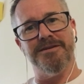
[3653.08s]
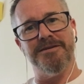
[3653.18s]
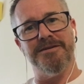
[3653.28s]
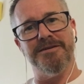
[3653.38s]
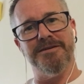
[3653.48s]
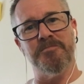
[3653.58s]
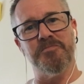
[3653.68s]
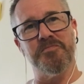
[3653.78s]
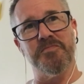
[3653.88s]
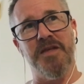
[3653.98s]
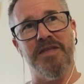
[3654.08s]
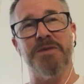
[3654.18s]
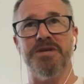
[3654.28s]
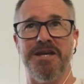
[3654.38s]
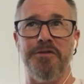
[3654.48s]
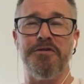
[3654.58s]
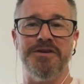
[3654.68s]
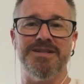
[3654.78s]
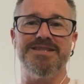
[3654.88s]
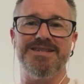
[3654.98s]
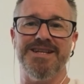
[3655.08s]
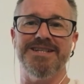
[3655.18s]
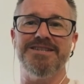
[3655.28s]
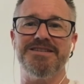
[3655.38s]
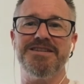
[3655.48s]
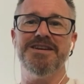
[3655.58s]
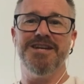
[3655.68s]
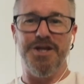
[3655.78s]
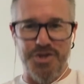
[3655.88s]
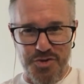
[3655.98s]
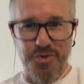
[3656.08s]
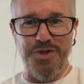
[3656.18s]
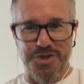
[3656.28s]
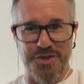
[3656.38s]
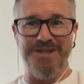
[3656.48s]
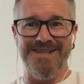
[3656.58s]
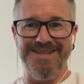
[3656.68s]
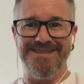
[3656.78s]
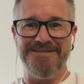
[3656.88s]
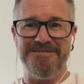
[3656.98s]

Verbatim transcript: Um, and that'd be the other thing I'd say is it's your journey.